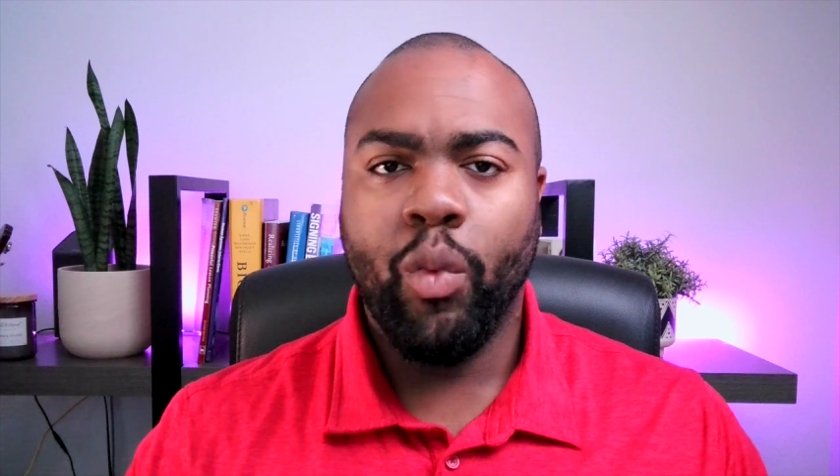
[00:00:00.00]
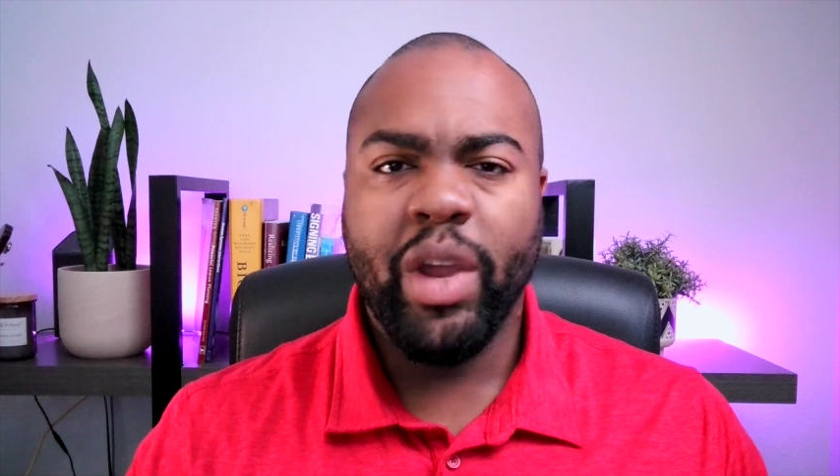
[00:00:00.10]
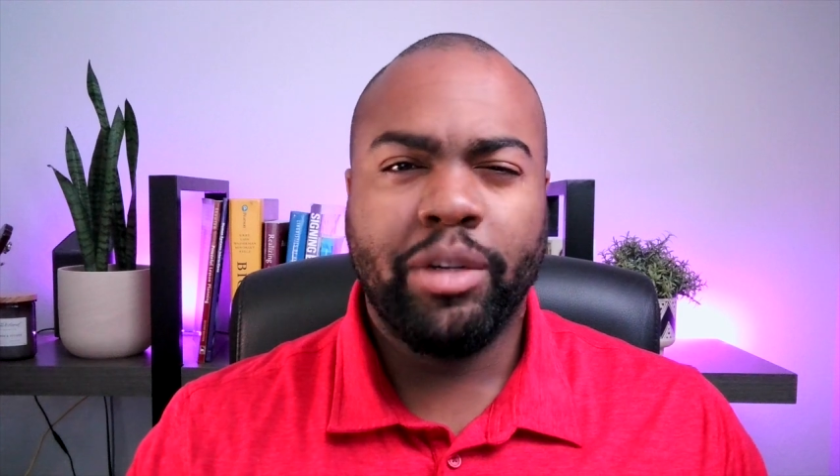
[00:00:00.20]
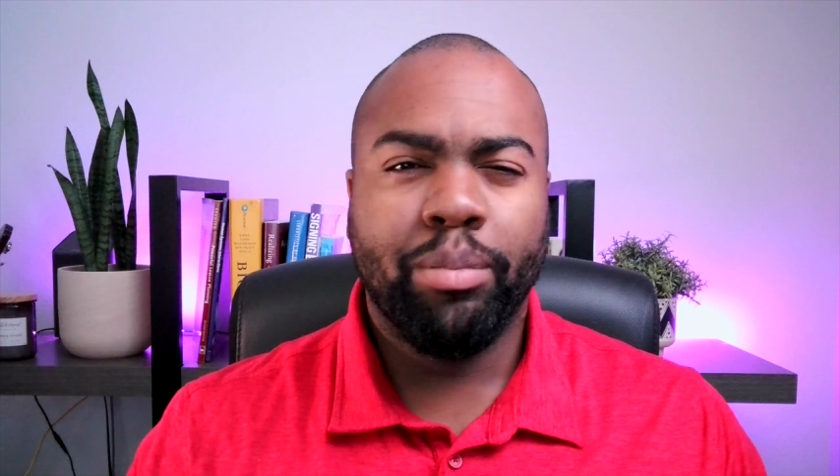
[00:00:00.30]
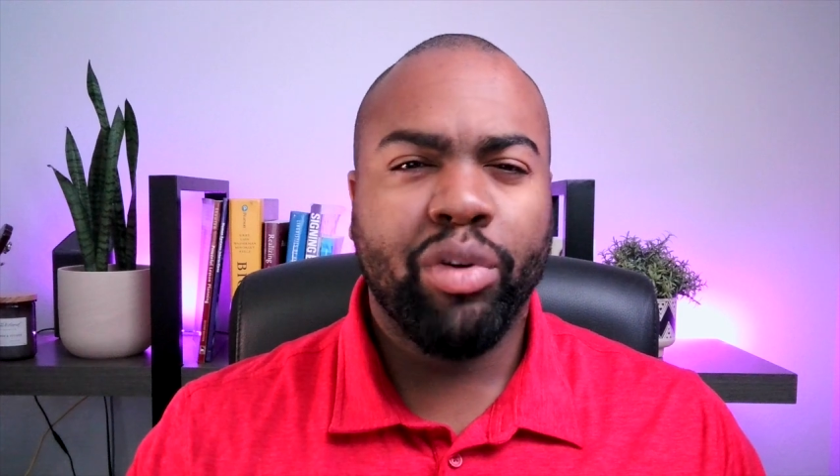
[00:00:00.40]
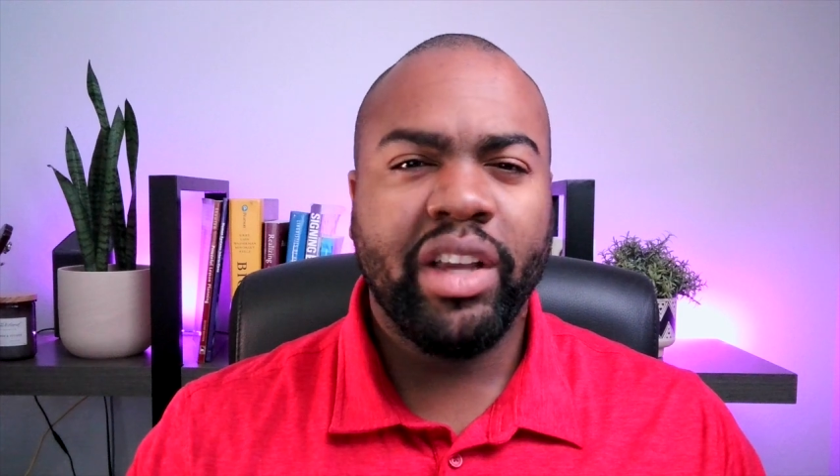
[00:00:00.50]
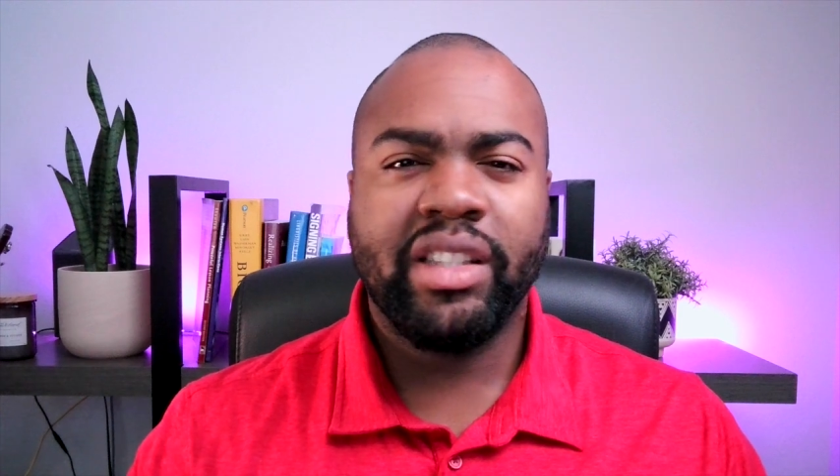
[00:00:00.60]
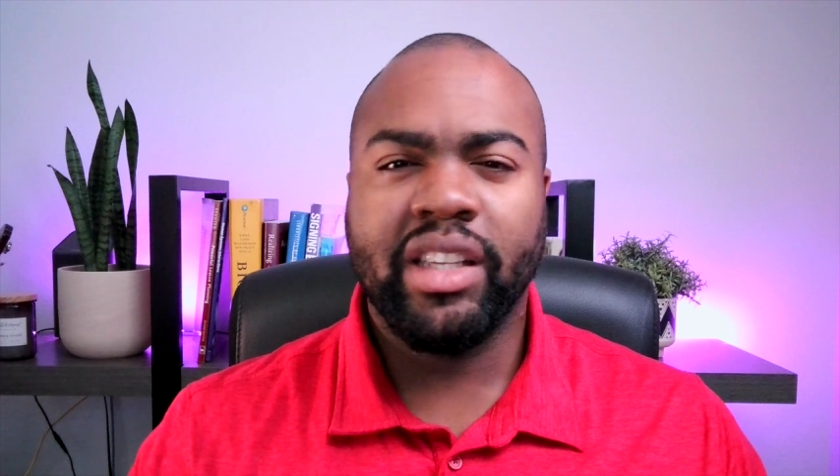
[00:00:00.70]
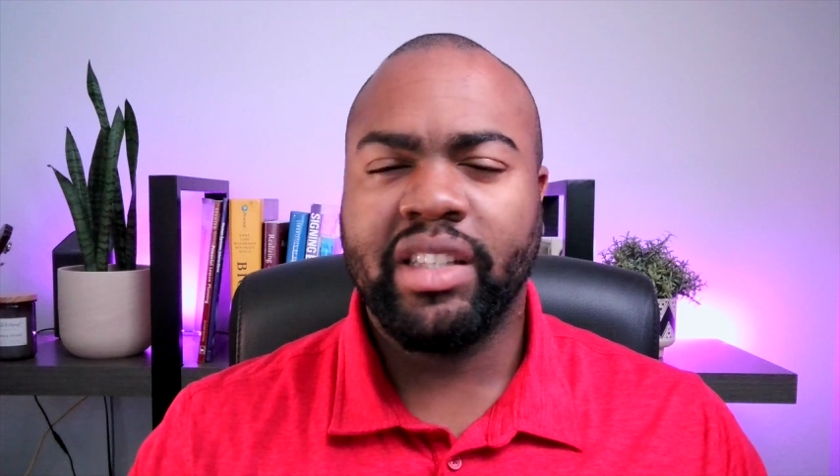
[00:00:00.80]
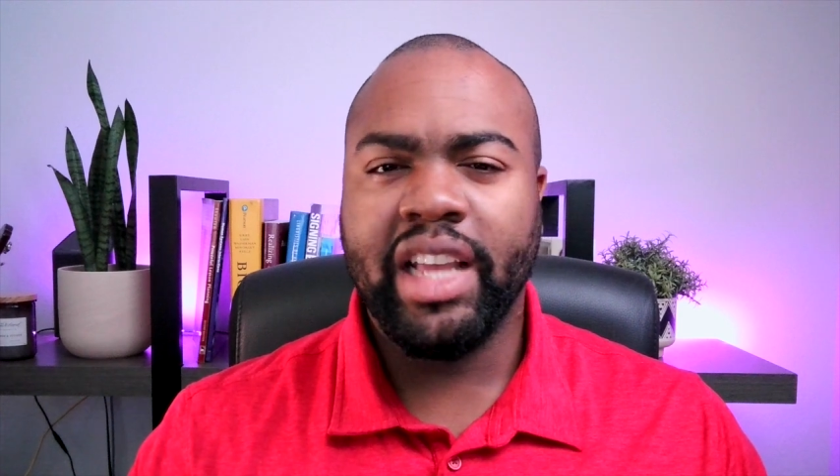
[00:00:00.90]
which brings
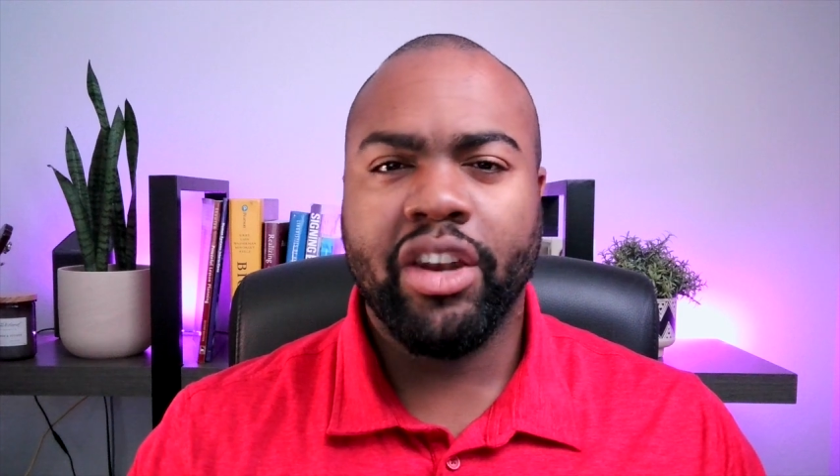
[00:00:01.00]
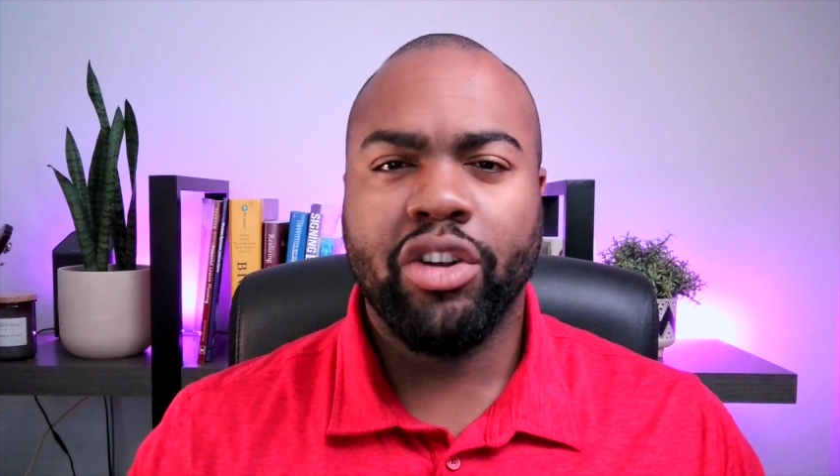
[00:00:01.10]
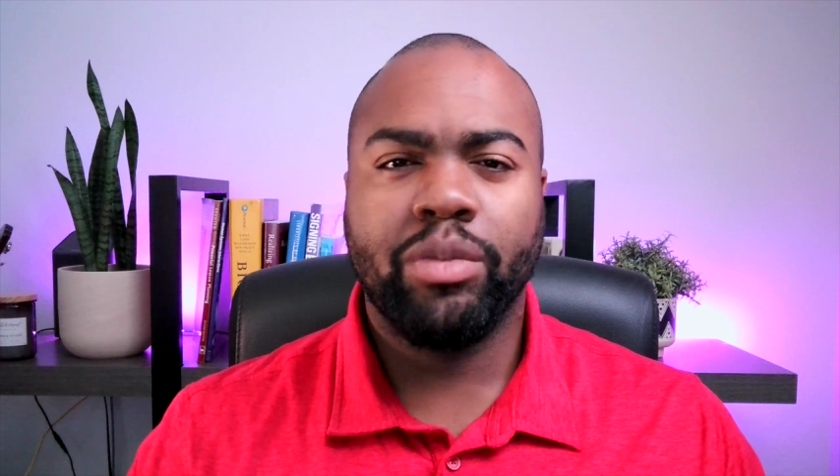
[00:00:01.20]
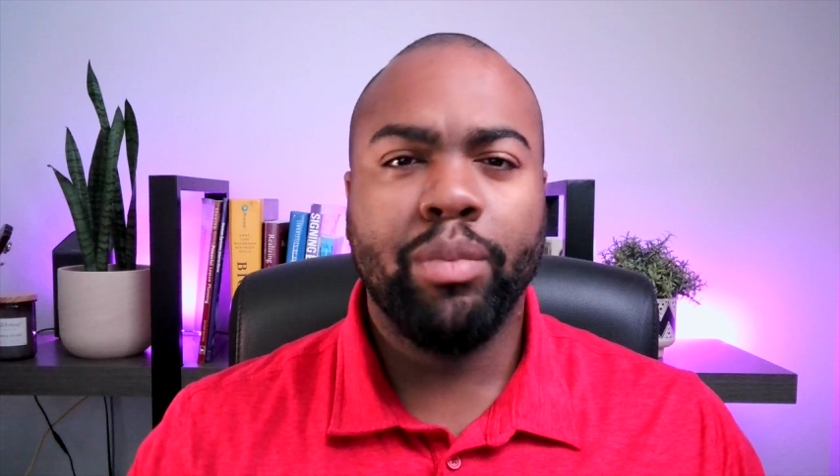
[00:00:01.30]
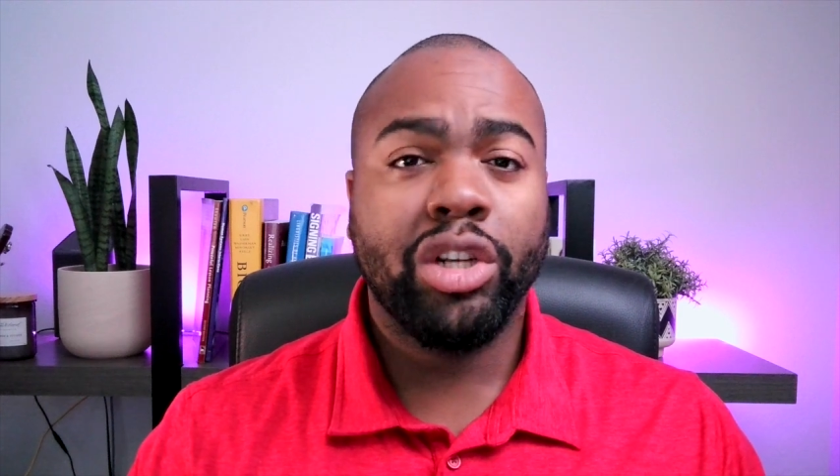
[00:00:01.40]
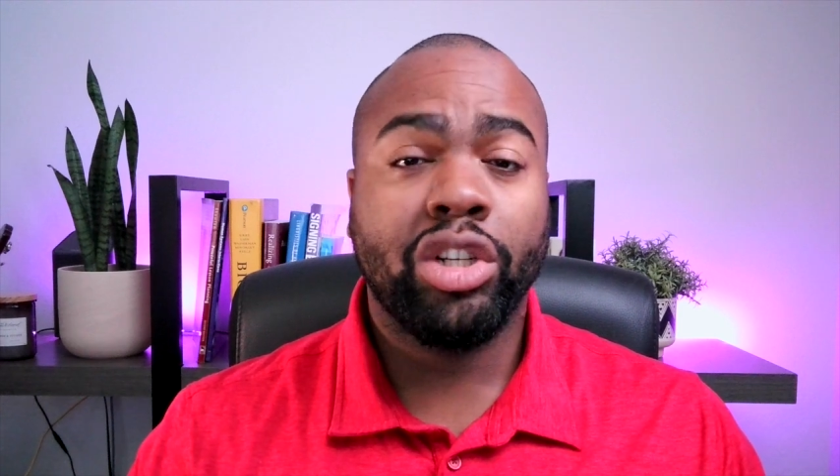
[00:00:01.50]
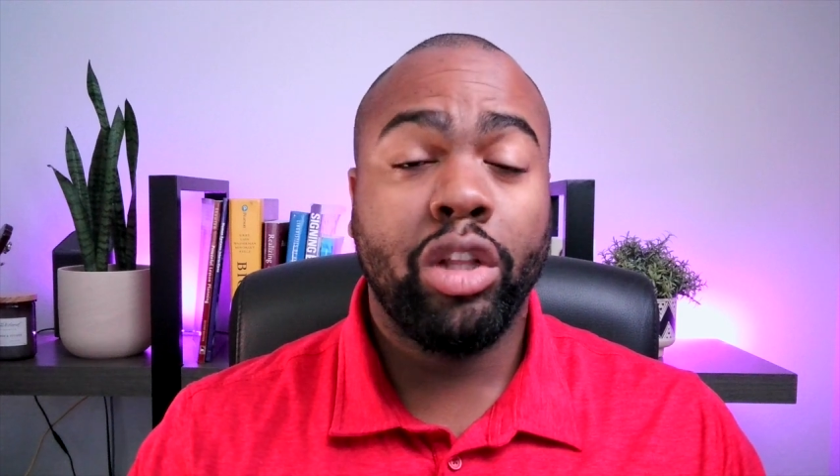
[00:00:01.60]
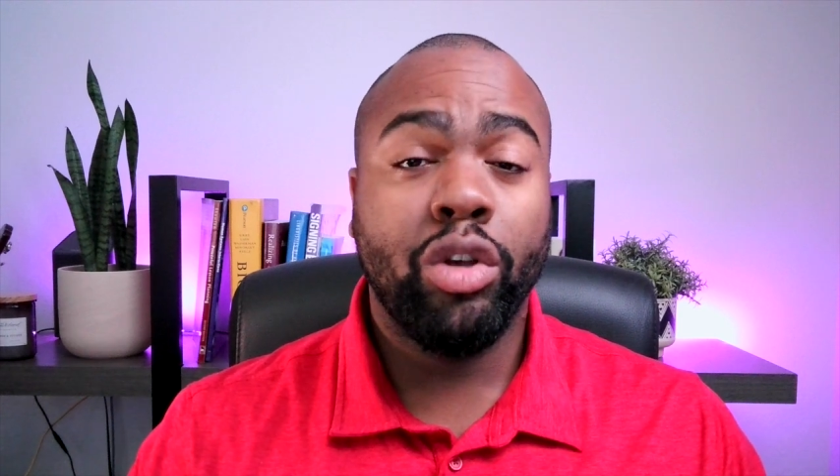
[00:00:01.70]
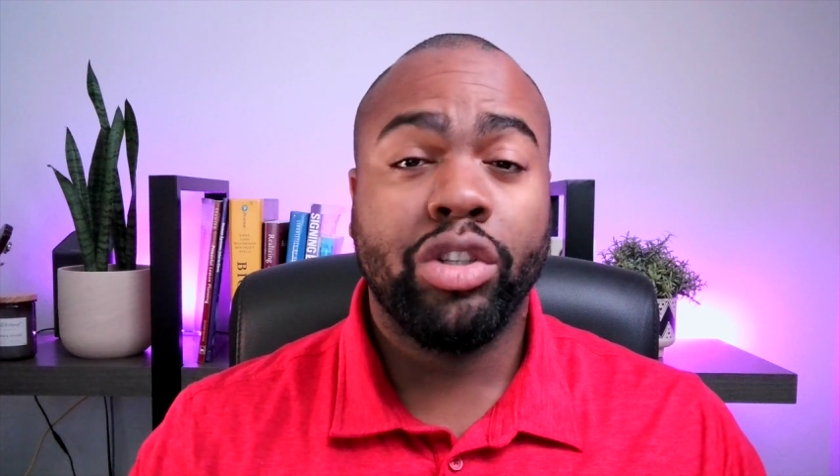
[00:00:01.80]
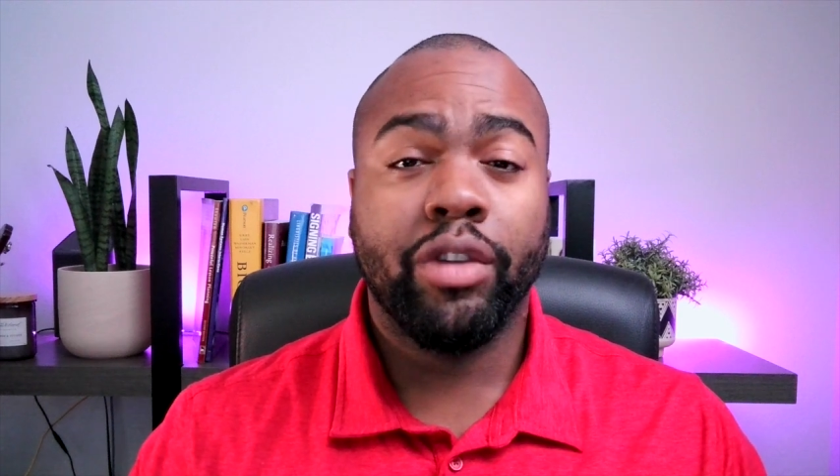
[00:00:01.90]
the standards much
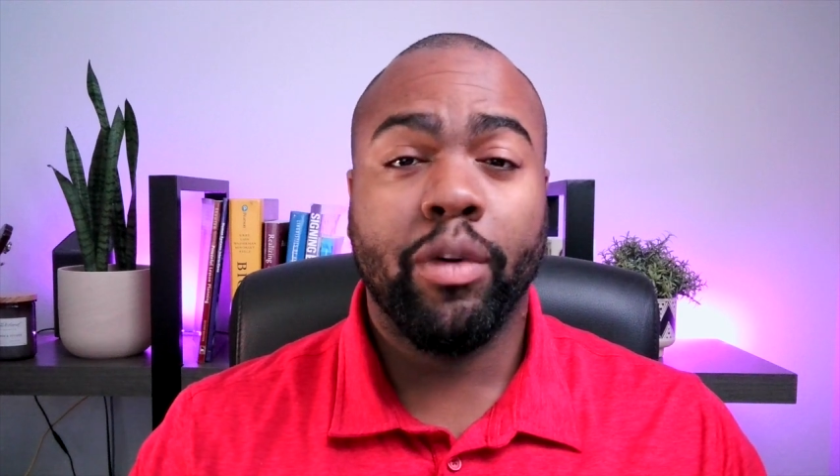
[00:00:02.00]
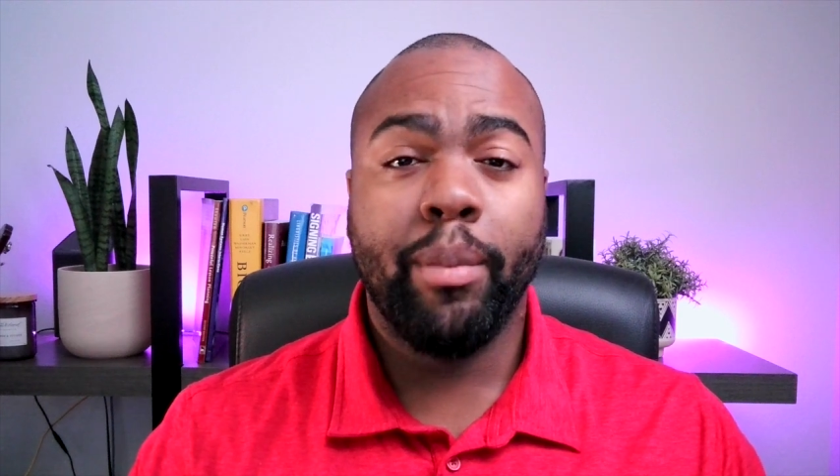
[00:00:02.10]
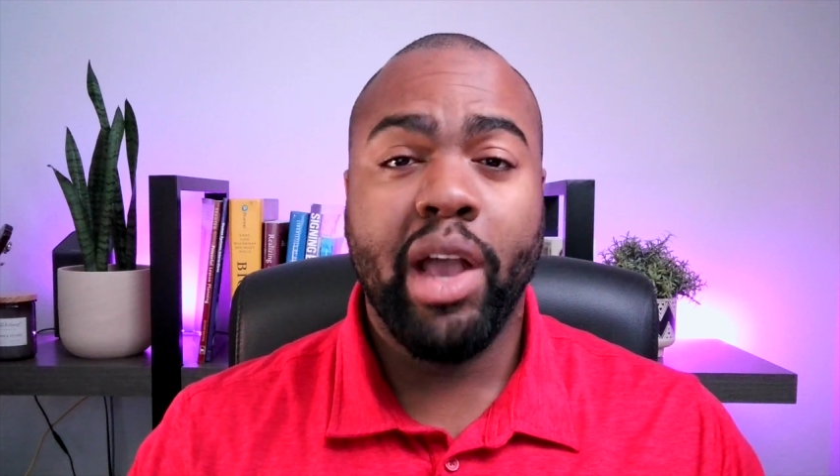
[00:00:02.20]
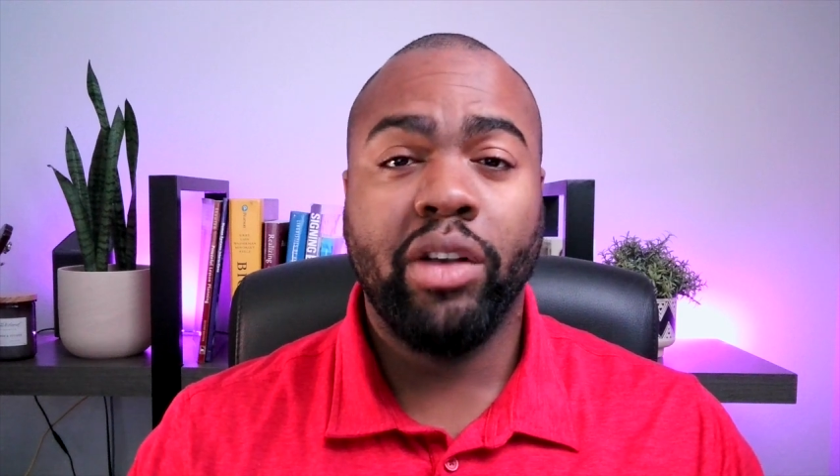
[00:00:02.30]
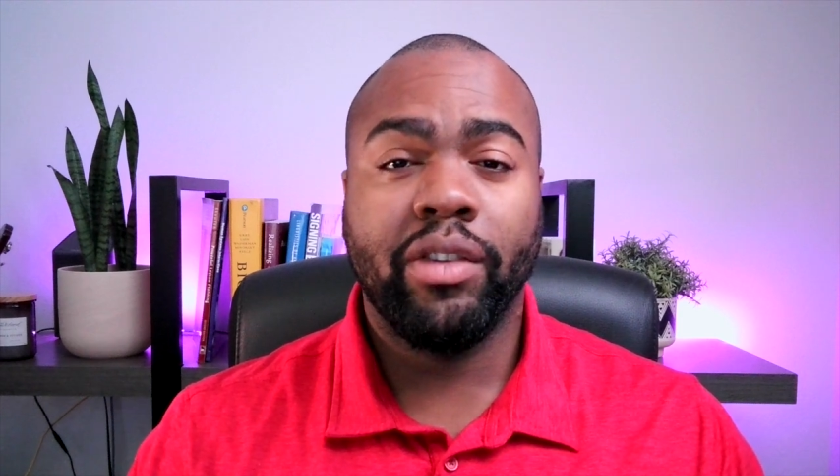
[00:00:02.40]
closer for males